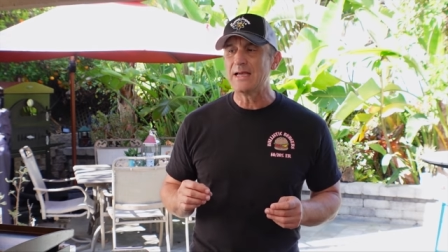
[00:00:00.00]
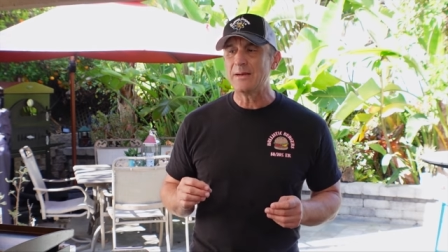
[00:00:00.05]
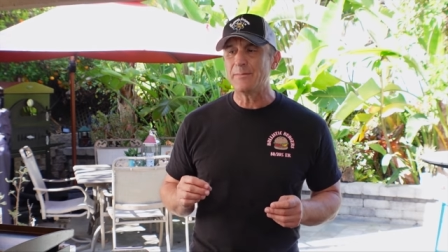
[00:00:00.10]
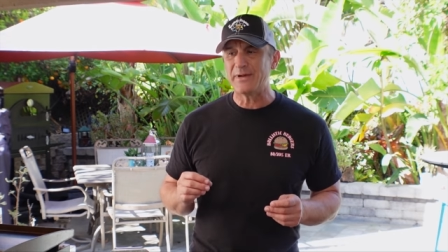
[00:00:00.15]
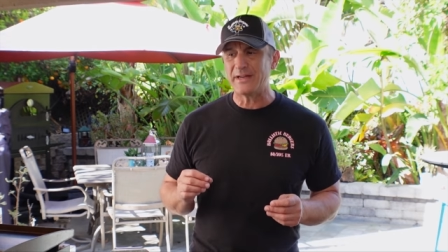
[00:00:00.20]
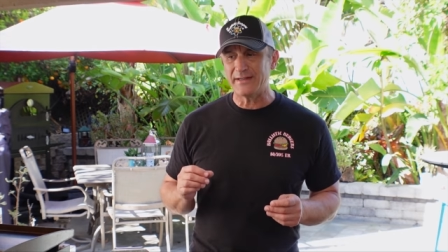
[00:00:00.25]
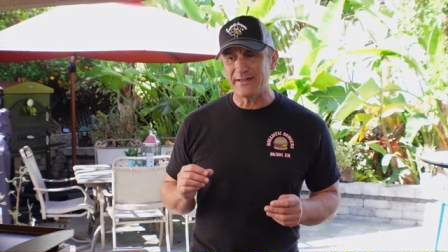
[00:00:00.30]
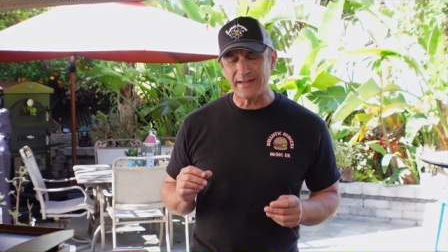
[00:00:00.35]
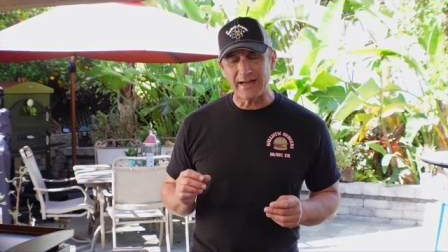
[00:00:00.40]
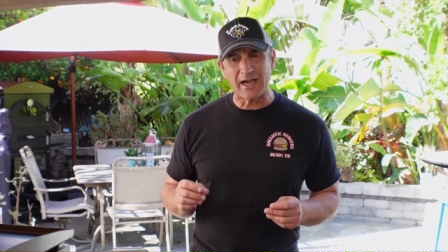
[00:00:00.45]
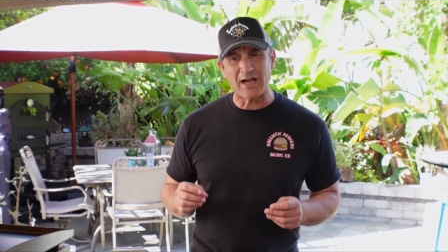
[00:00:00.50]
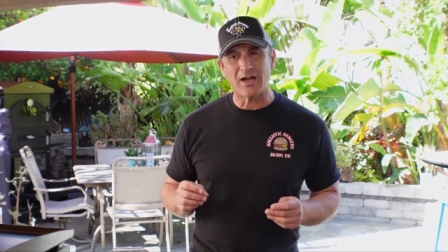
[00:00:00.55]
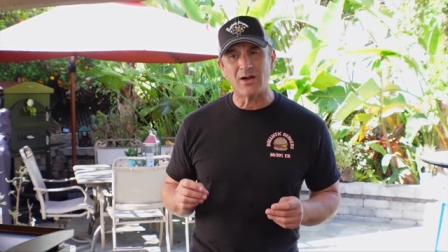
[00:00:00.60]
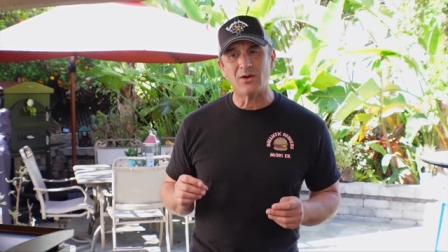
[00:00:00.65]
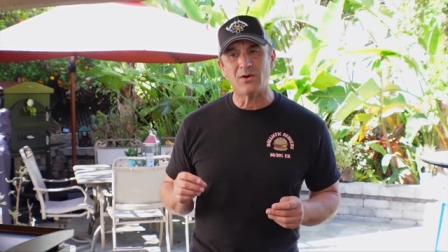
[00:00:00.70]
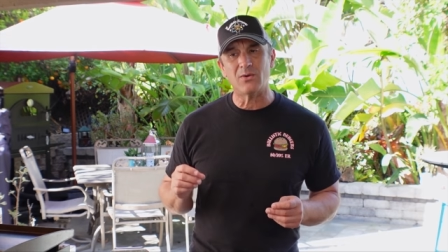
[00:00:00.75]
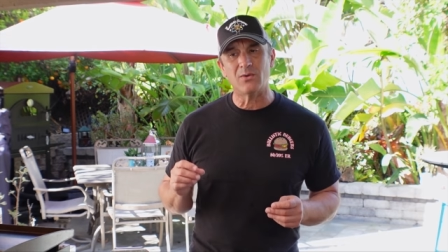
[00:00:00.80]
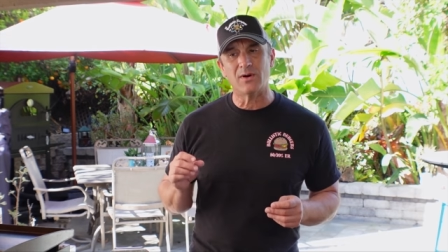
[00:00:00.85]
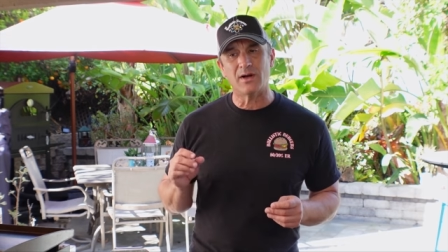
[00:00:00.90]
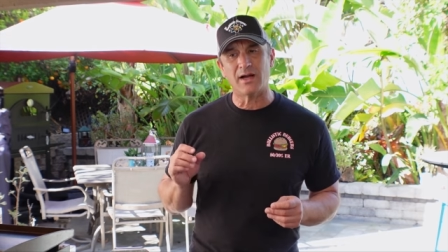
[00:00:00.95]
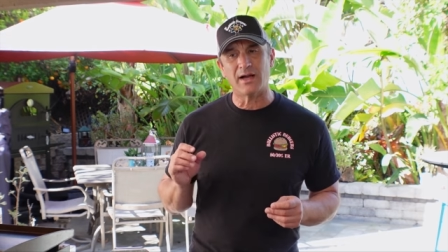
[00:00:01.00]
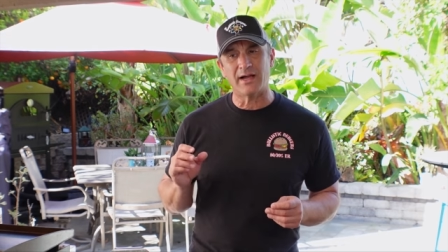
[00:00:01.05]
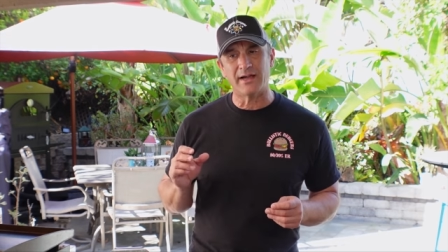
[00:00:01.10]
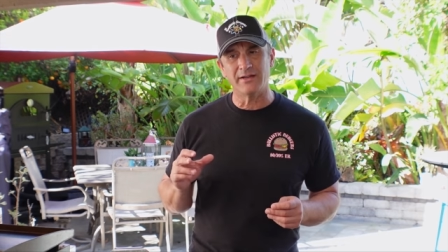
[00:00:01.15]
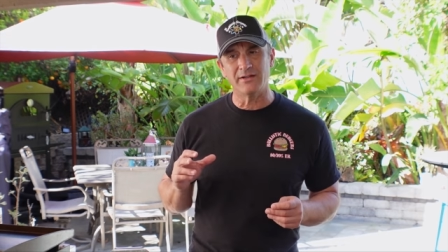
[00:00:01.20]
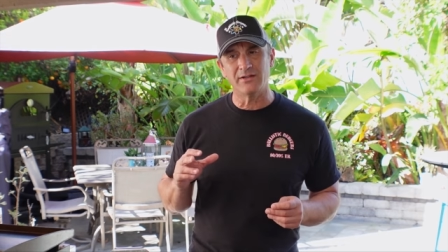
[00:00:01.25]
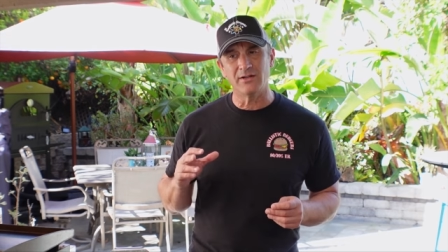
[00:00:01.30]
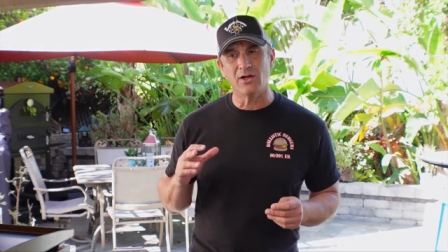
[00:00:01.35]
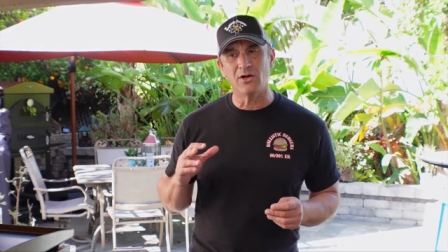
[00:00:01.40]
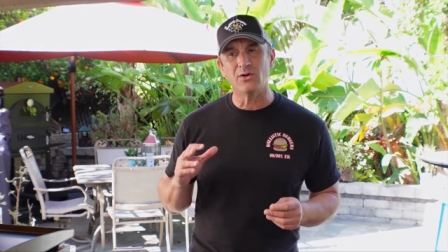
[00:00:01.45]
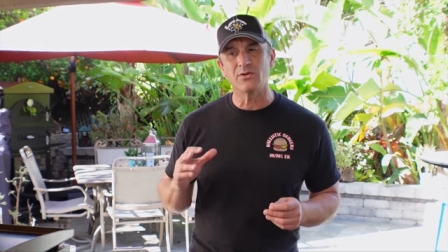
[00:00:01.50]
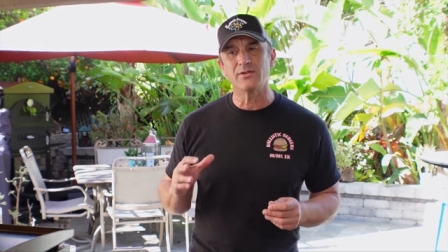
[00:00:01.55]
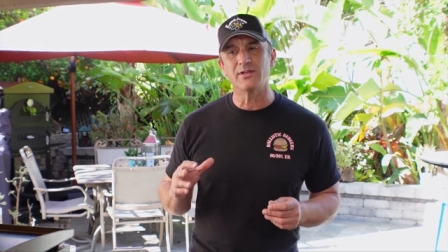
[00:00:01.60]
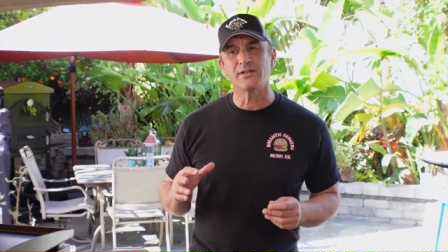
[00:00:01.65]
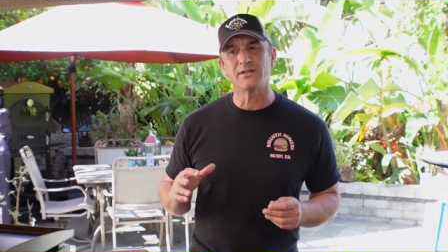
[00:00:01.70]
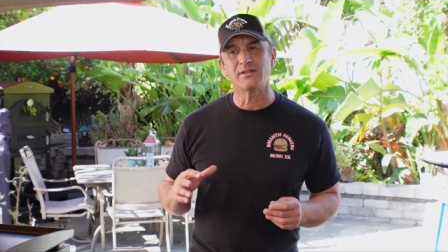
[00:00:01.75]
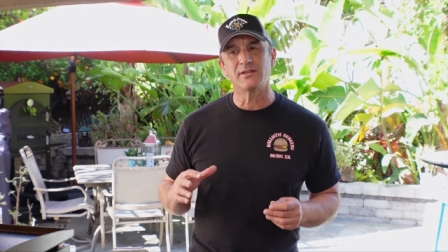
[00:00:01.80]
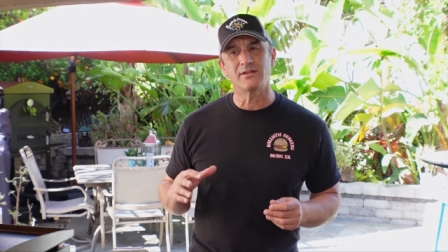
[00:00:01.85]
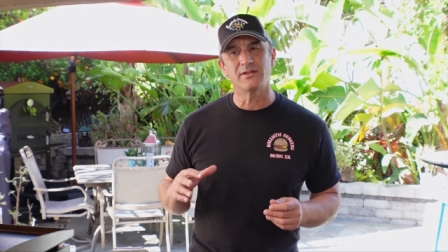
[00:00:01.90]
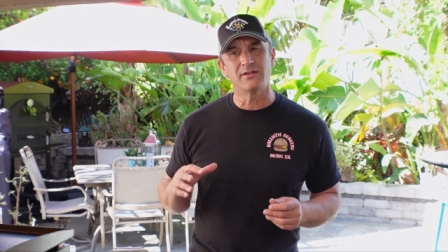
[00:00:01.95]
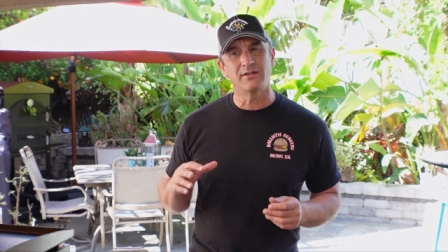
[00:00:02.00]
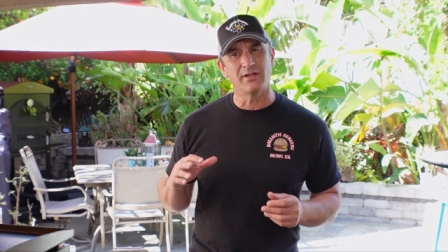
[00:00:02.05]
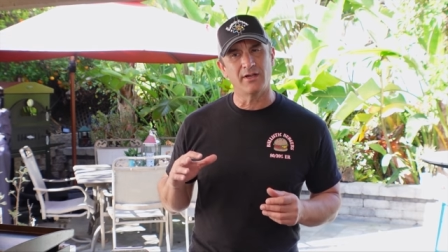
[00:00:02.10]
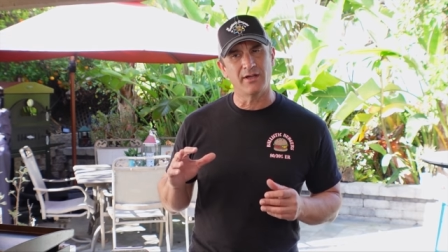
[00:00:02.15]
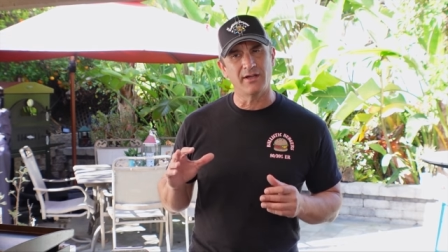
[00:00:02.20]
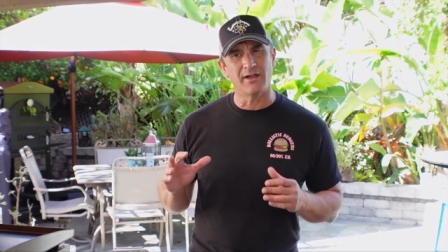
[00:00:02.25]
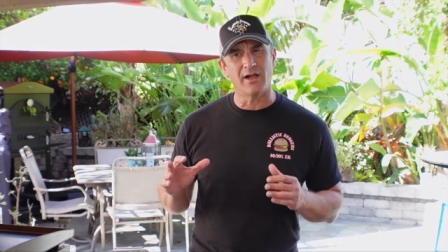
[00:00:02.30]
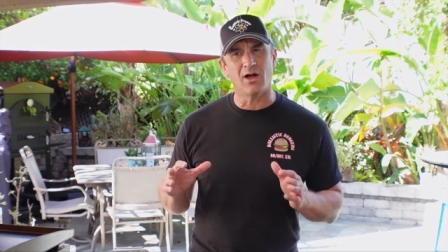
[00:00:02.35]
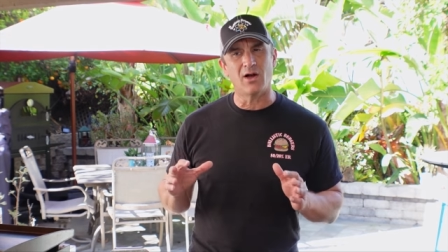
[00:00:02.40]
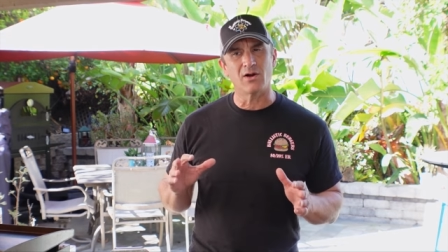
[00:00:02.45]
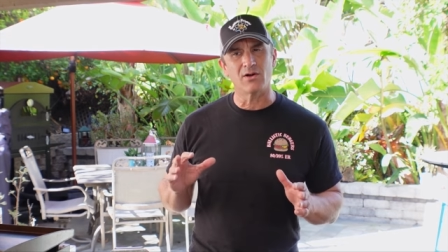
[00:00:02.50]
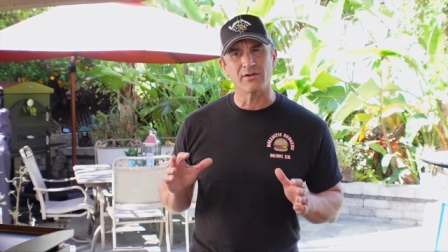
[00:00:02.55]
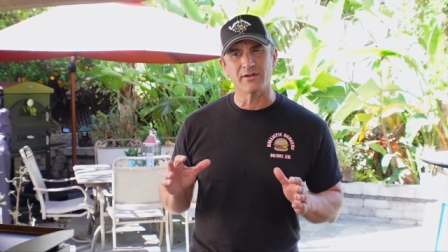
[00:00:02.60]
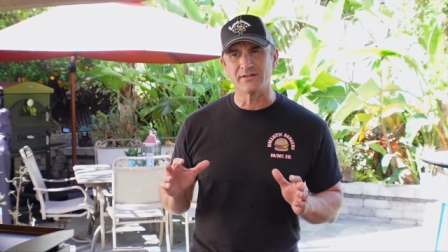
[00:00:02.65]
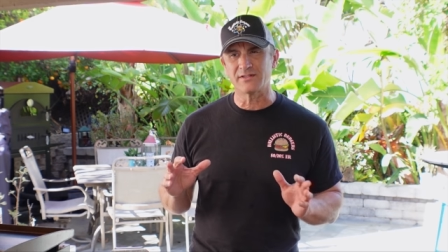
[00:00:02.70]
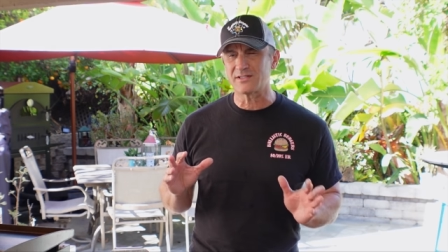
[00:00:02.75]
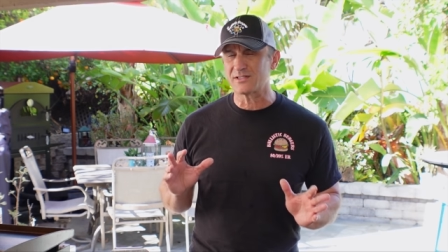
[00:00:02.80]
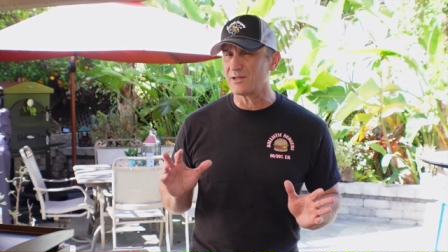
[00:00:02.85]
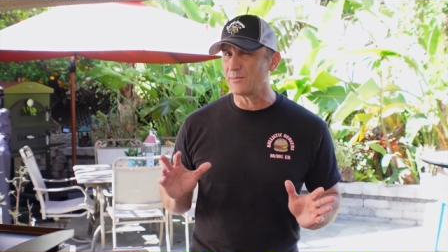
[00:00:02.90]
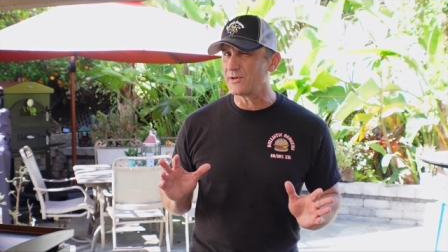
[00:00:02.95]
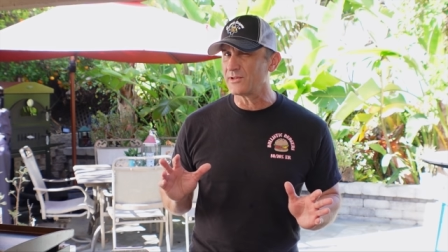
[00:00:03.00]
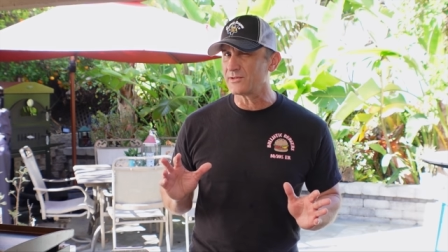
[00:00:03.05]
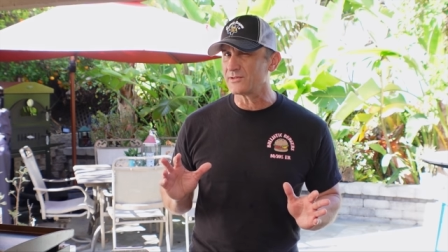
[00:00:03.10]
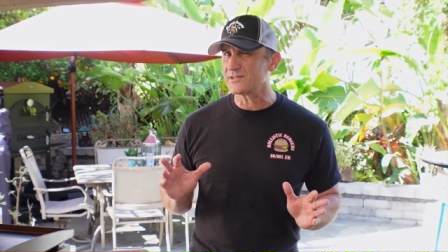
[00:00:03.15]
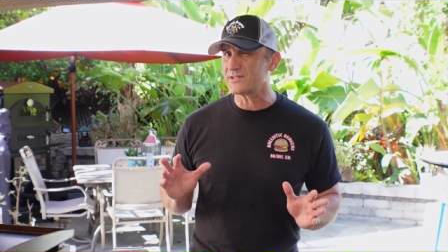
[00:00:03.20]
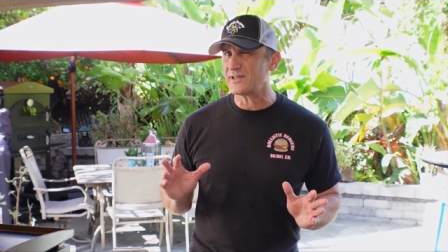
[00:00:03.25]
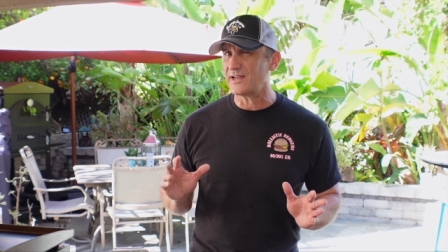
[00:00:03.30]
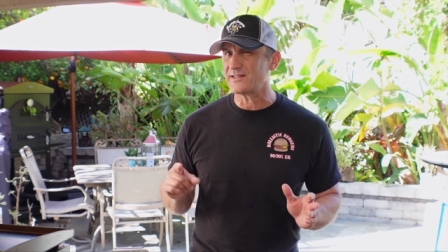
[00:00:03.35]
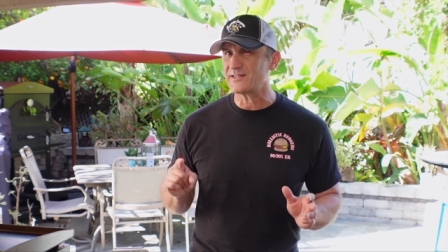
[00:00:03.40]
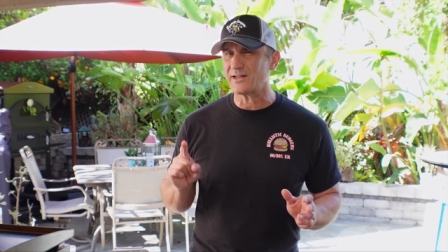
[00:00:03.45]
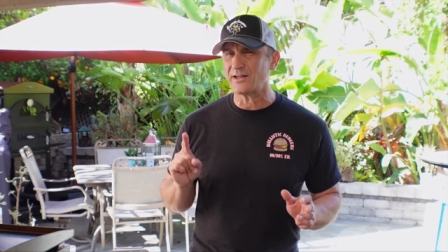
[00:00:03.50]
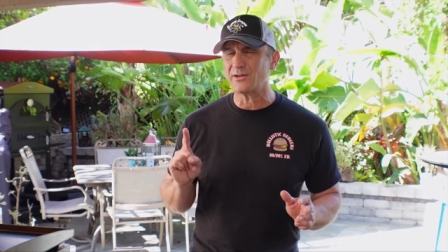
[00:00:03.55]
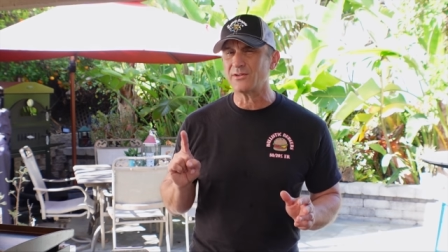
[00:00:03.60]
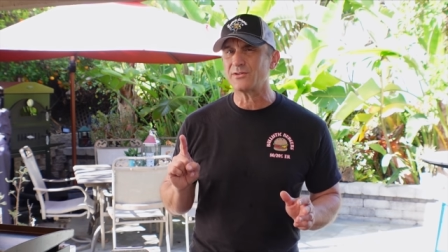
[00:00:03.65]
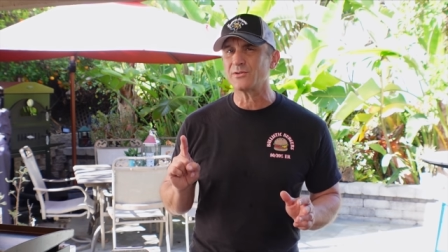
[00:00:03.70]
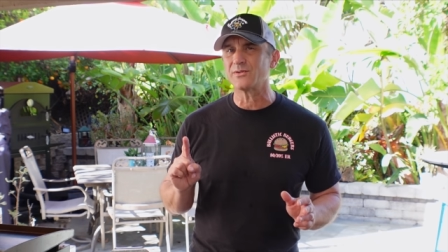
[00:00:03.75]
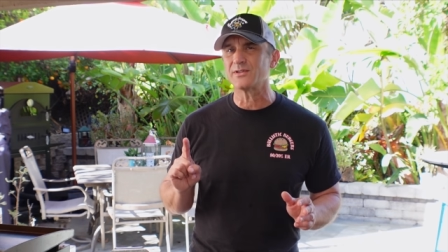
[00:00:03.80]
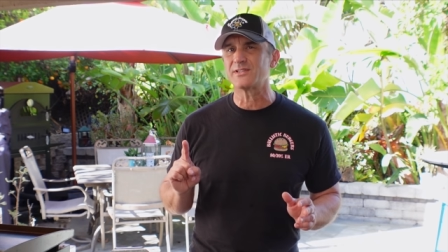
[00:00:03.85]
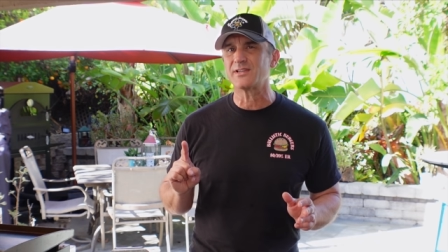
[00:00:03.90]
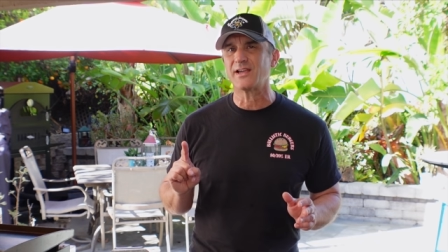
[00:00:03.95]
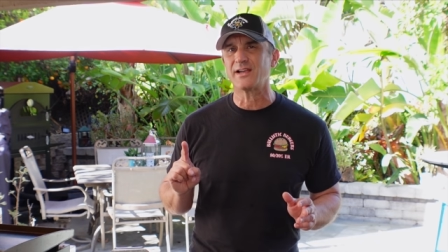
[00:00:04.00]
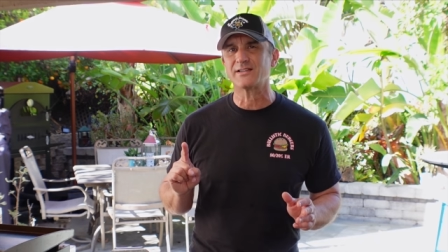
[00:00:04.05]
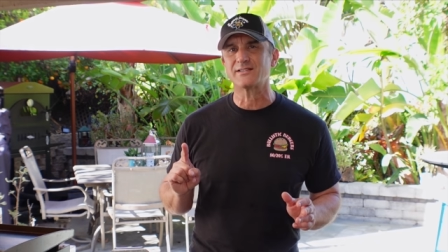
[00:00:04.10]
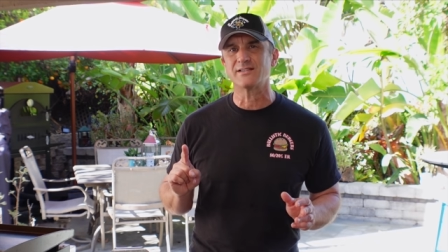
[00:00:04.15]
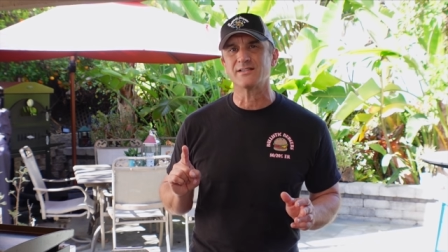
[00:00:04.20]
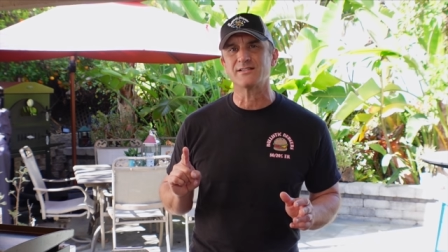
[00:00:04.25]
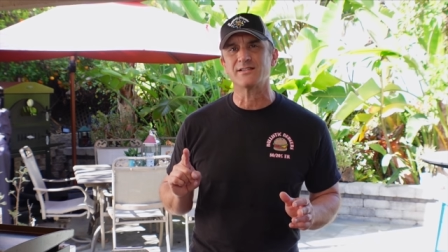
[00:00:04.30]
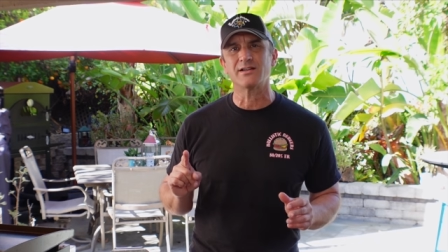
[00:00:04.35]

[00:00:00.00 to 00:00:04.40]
But now I know that they are in some other states. I know they're in Texas.